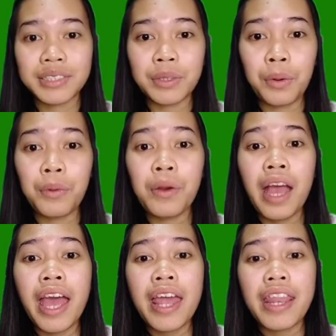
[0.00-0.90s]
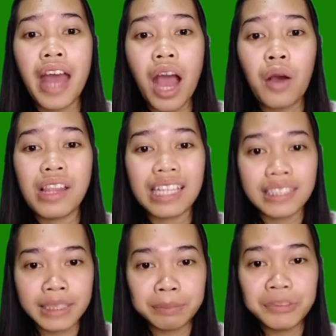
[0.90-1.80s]
So now
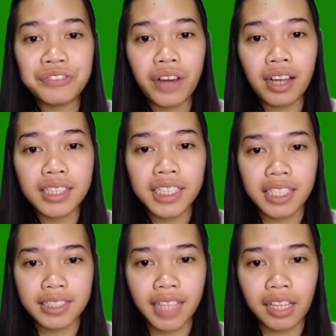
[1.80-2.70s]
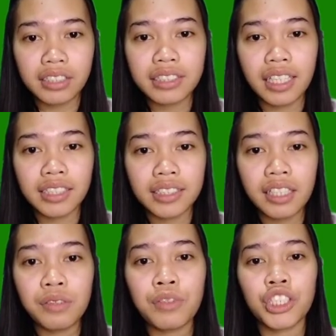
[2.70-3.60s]
let's move on to the second
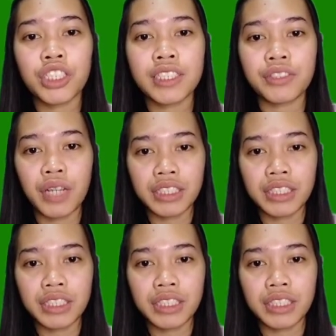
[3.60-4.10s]
lesson, which is